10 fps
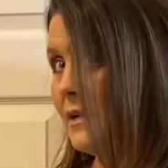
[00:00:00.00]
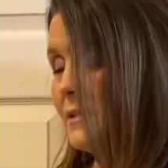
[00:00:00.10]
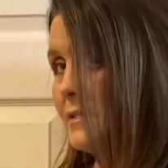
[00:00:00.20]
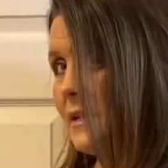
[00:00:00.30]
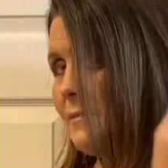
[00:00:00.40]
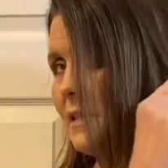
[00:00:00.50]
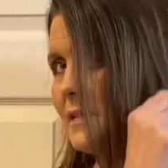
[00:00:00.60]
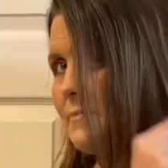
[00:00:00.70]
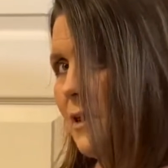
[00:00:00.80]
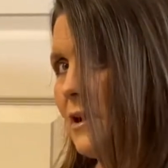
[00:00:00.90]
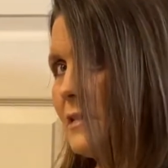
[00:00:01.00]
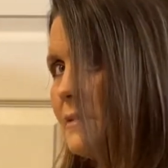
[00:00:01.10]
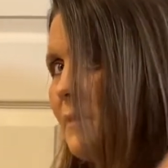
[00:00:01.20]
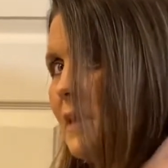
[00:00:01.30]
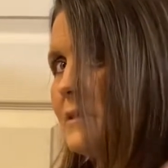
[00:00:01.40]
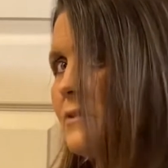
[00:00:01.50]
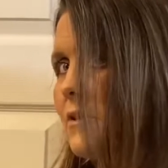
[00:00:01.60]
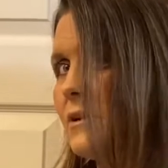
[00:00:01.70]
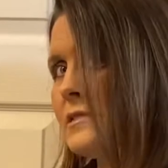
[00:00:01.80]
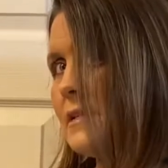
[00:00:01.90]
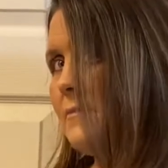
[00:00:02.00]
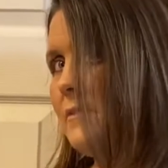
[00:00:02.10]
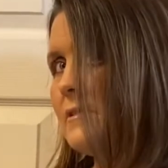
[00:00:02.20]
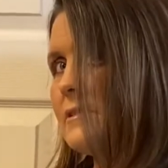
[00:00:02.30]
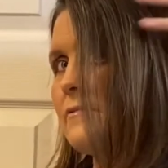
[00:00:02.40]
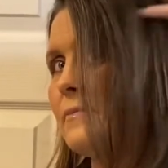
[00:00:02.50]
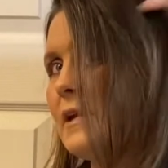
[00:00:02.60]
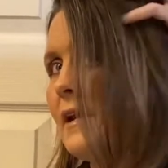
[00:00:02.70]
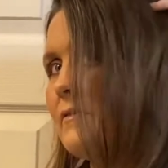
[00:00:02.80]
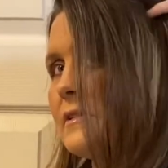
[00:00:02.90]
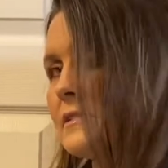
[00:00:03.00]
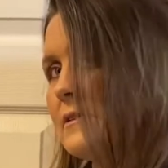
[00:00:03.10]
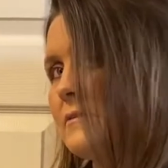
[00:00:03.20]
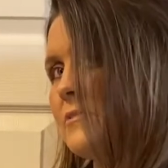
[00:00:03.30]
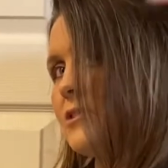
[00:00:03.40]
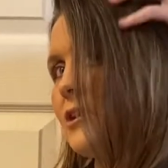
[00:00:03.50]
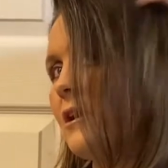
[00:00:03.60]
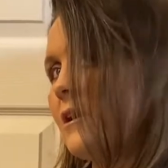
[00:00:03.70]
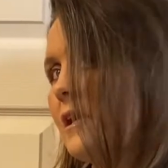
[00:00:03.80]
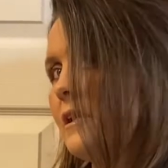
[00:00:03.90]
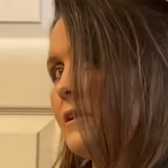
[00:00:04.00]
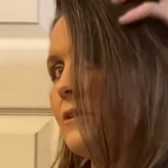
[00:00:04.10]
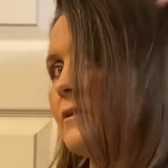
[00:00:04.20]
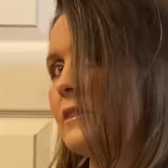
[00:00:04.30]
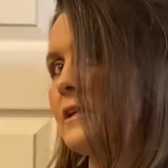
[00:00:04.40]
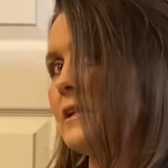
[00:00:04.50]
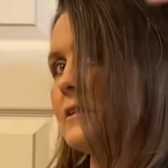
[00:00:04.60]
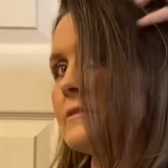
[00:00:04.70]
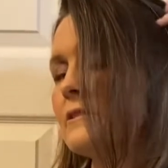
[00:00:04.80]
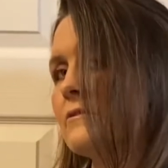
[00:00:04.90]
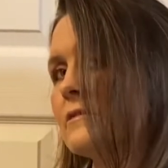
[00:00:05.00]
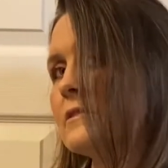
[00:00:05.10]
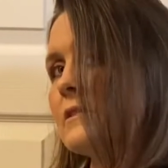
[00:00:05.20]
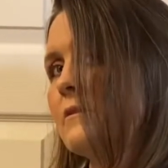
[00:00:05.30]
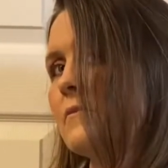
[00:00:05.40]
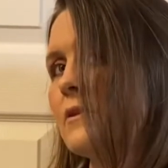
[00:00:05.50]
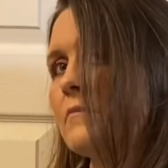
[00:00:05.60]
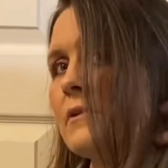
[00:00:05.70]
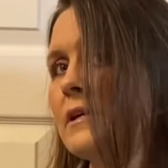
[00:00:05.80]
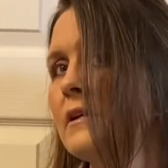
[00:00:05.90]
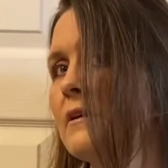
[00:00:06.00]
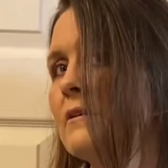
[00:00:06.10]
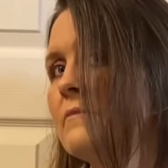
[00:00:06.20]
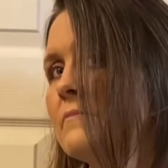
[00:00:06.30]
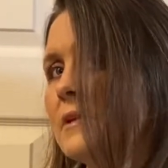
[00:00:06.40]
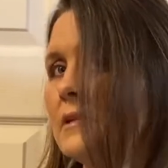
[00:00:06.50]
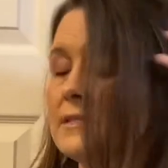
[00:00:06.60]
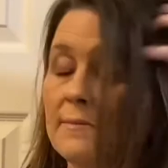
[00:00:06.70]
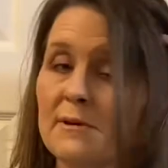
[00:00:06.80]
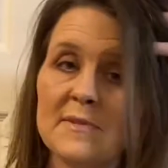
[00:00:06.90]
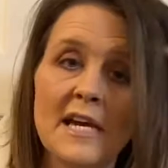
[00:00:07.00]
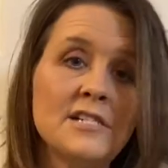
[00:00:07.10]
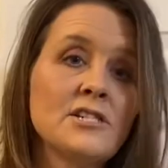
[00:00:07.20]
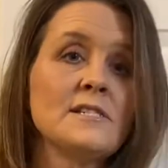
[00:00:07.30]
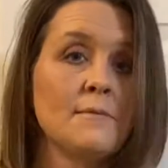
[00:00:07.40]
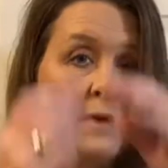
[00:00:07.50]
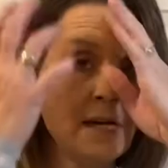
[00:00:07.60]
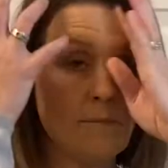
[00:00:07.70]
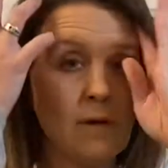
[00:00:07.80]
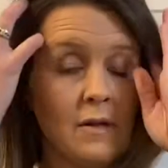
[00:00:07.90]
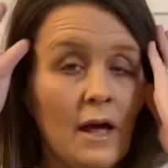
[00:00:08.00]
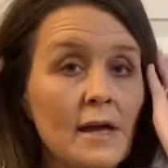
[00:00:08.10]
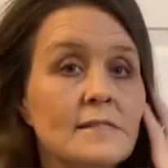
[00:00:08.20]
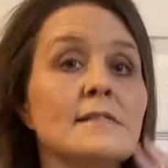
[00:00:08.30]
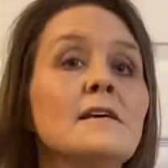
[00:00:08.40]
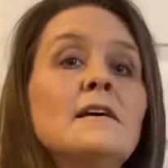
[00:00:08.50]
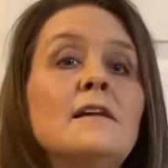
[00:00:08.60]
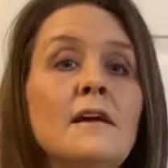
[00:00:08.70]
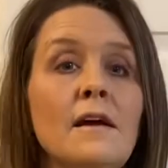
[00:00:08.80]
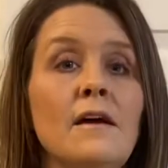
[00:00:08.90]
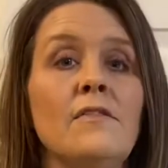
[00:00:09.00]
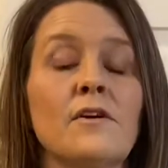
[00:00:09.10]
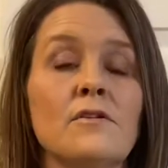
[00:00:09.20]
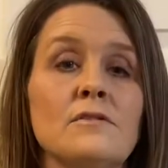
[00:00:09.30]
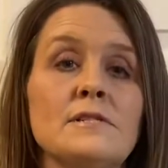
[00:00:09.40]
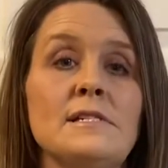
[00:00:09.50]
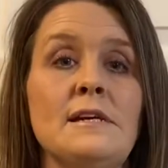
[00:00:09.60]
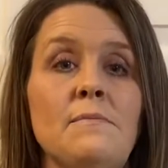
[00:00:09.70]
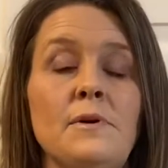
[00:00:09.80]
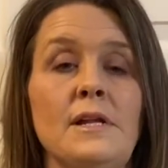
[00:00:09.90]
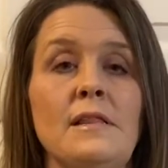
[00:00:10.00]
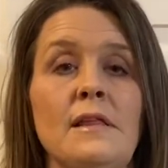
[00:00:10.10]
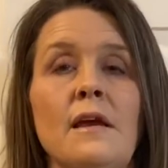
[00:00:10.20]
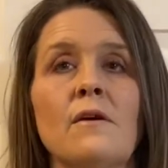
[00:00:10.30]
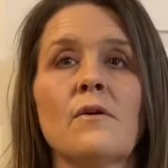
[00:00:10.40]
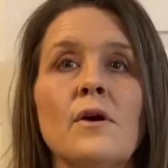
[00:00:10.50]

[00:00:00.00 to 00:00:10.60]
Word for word: some of these blind specs are. Some of it's from being out in the sun, bush hogging and doing things during the summer. But um, some of them's actually some peekaboo lights that the girls did put in there.